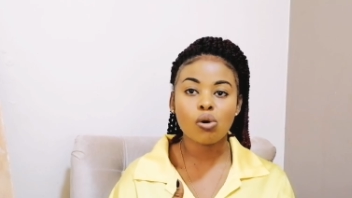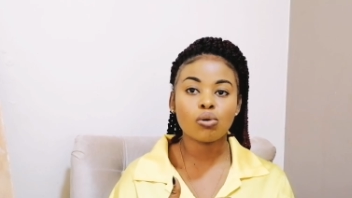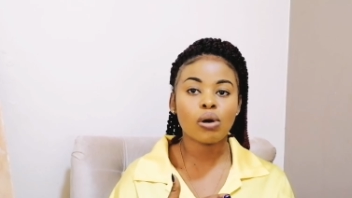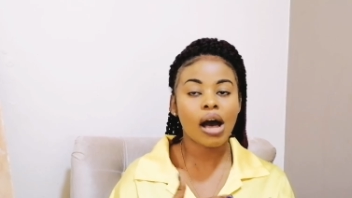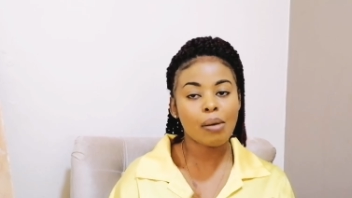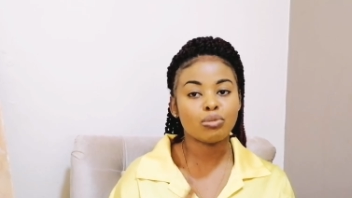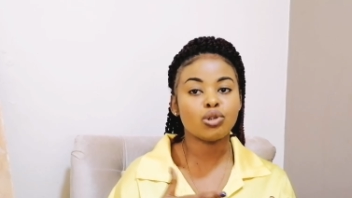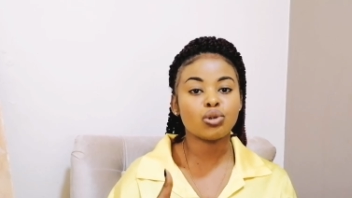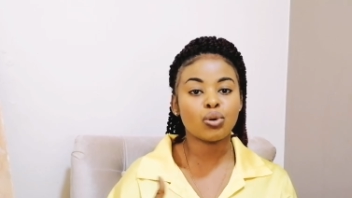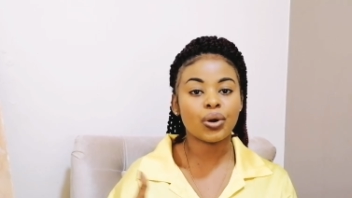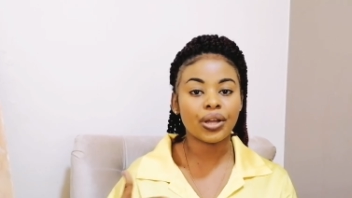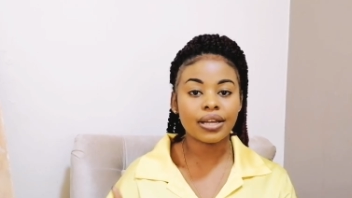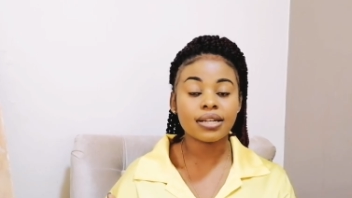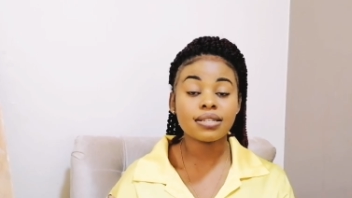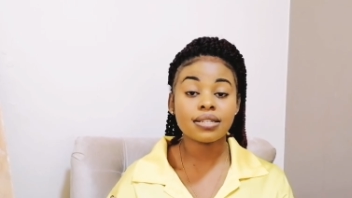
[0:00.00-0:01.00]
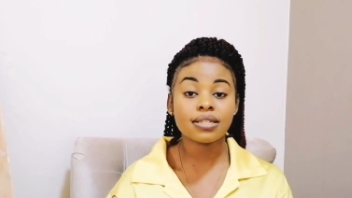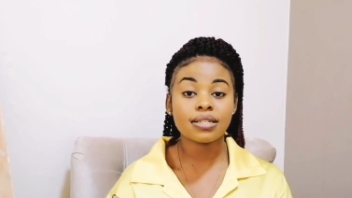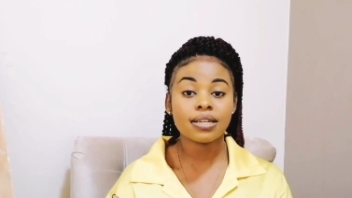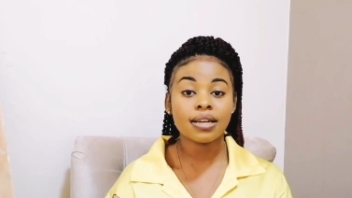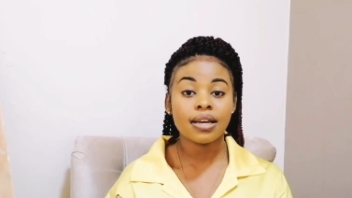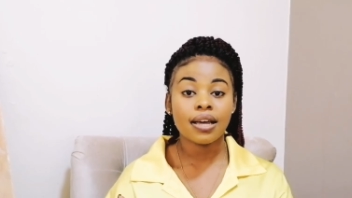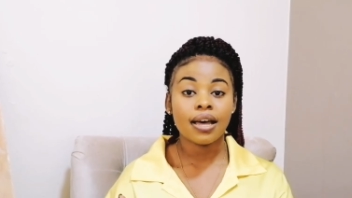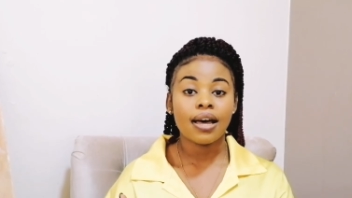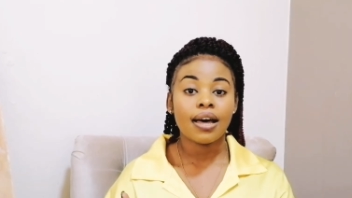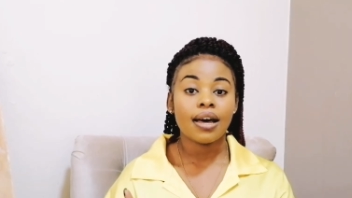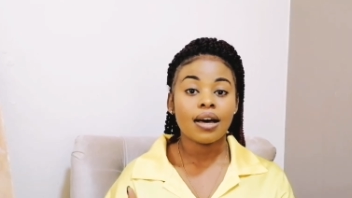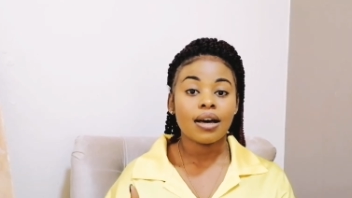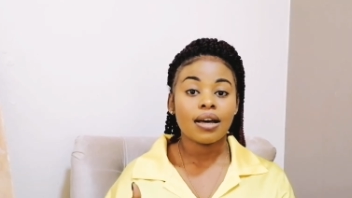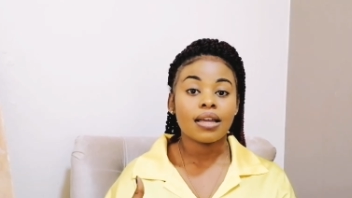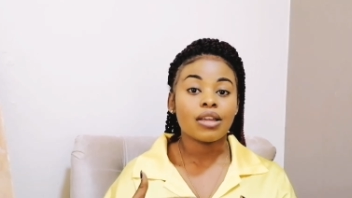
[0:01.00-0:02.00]
how i'm doing it
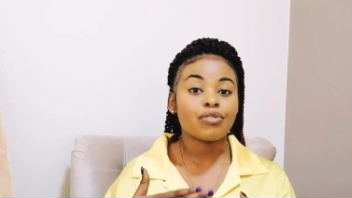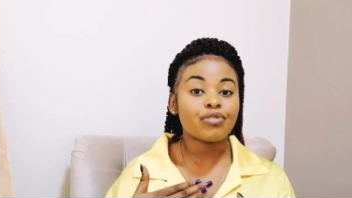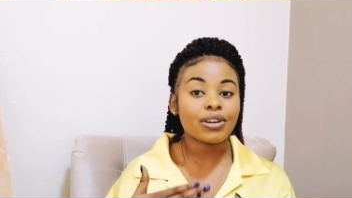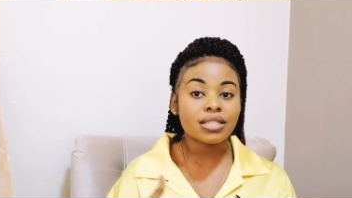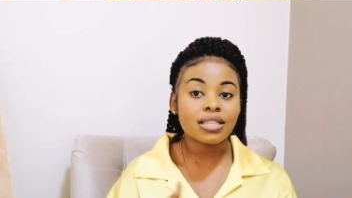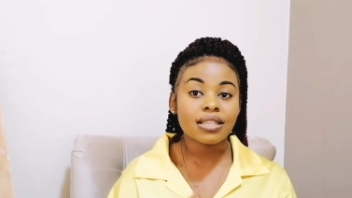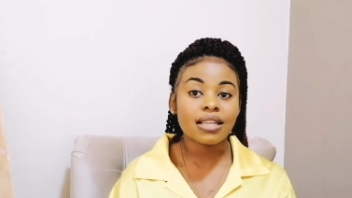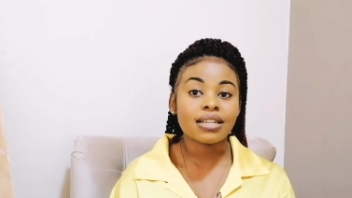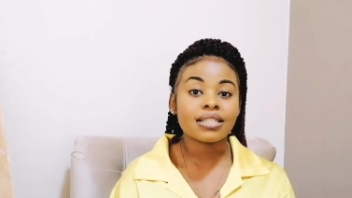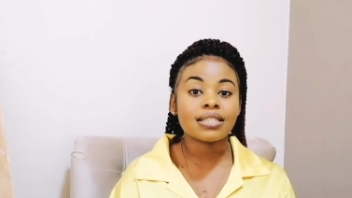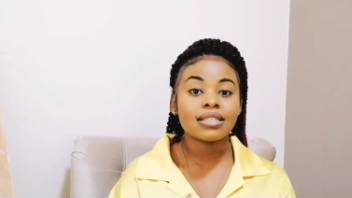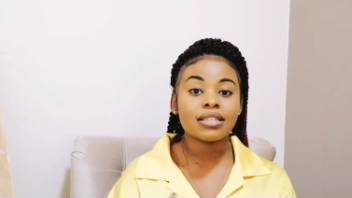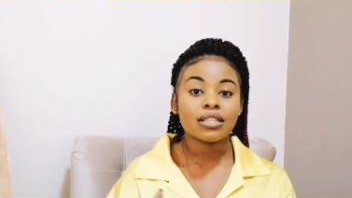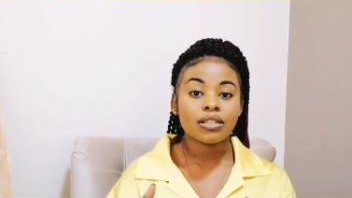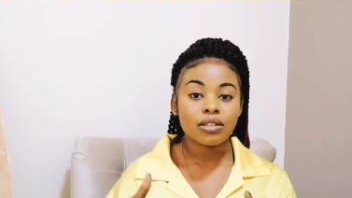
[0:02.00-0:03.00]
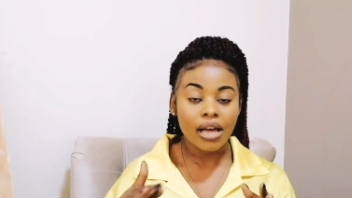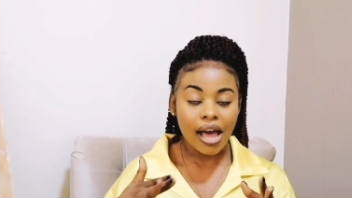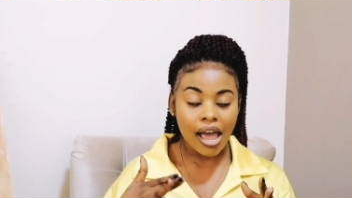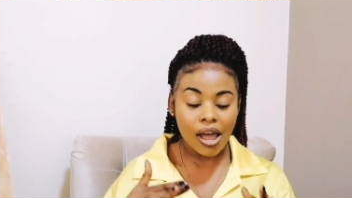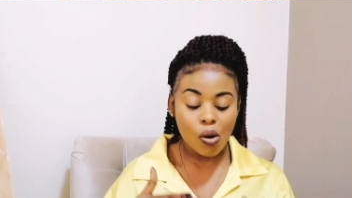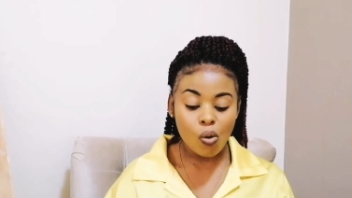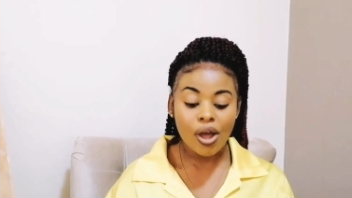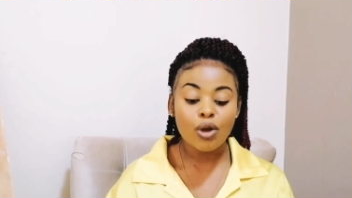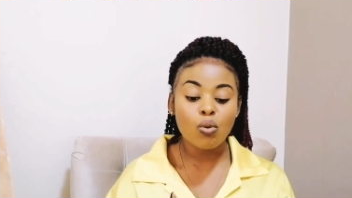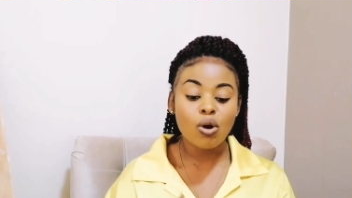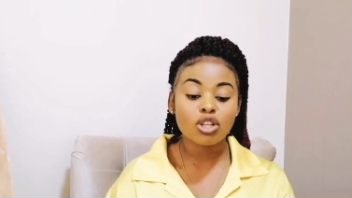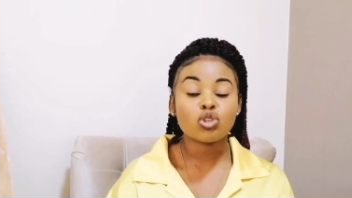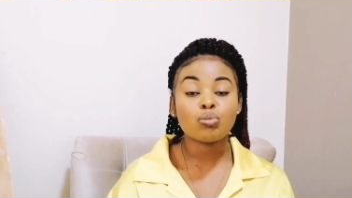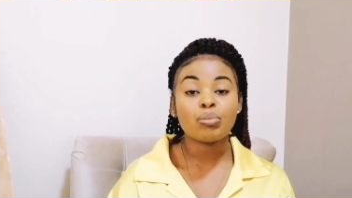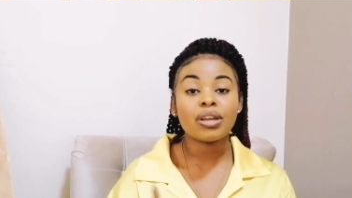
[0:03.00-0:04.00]
if i see that I, where I
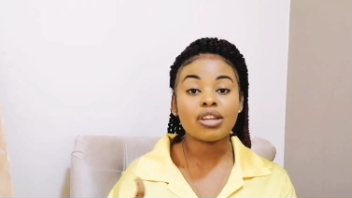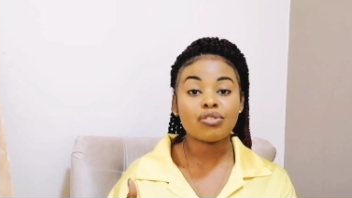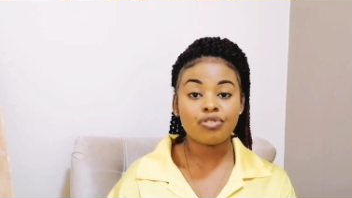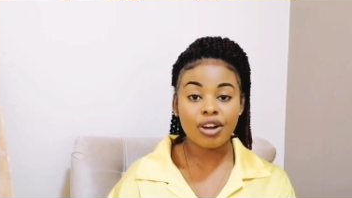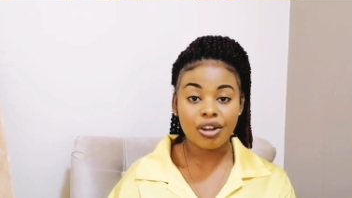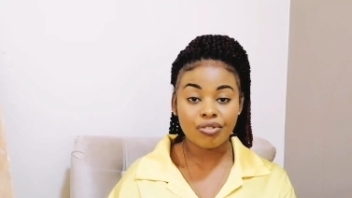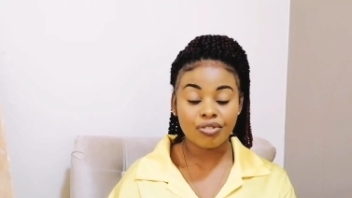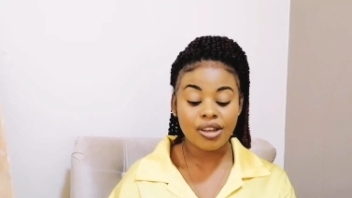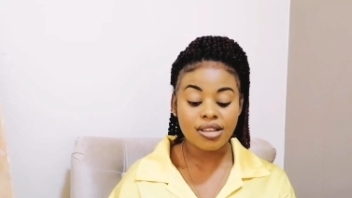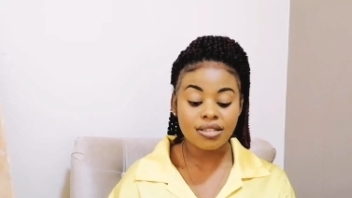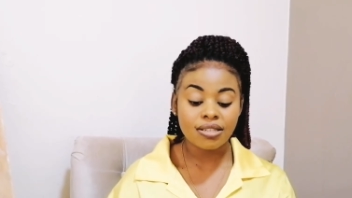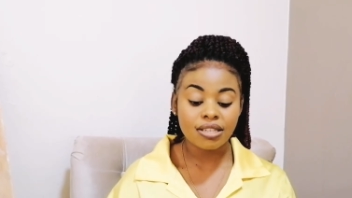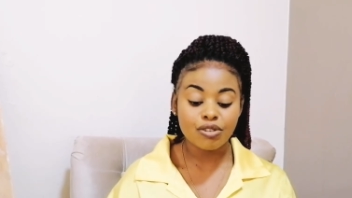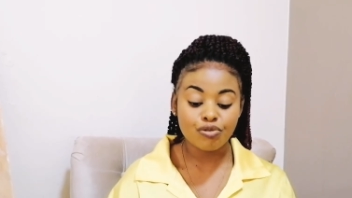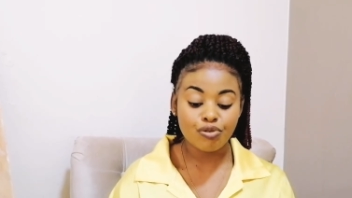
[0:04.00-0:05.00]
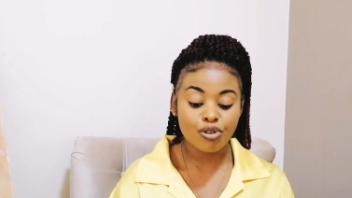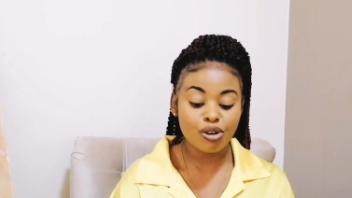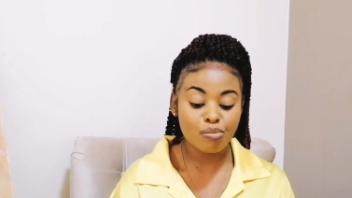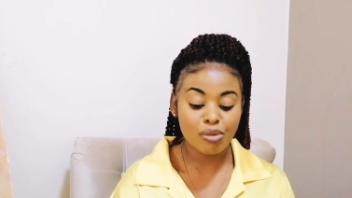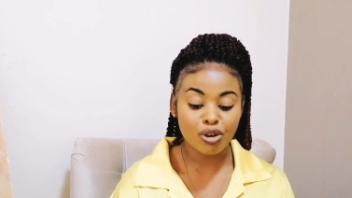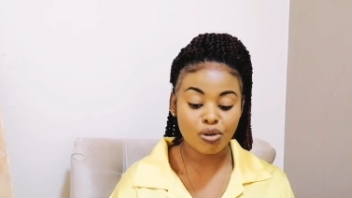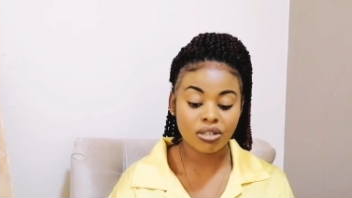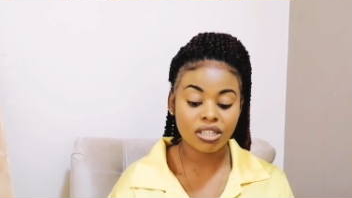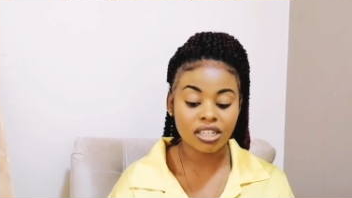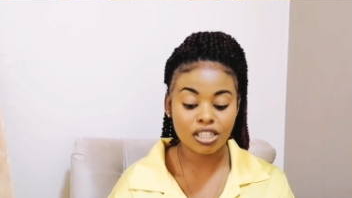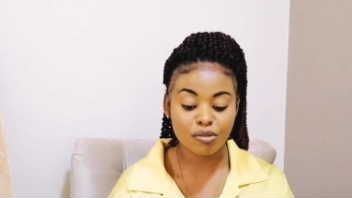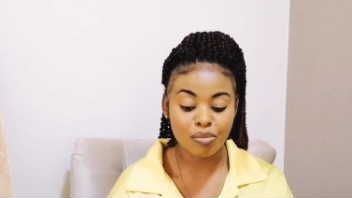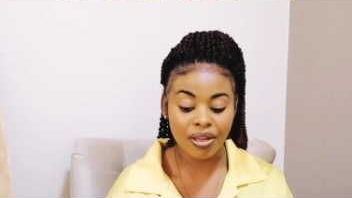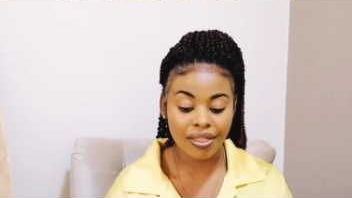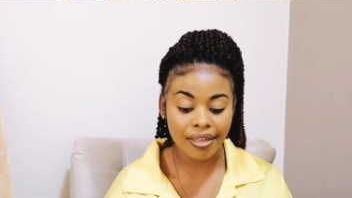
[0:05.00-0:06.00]
want to be in five years, if Yvonne may not
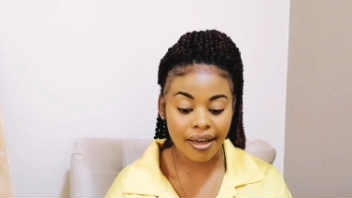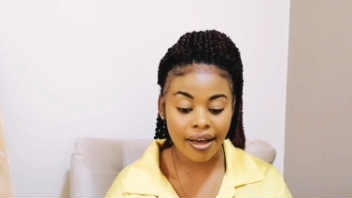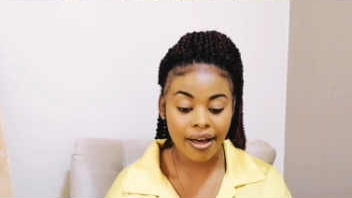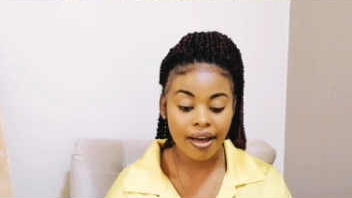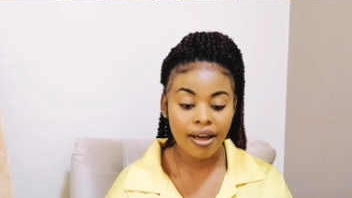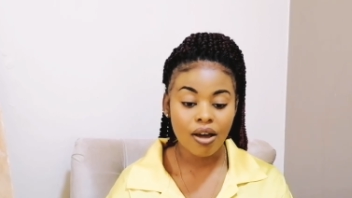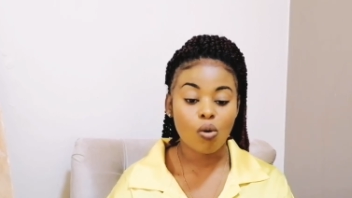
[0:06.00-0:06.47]
lead me there.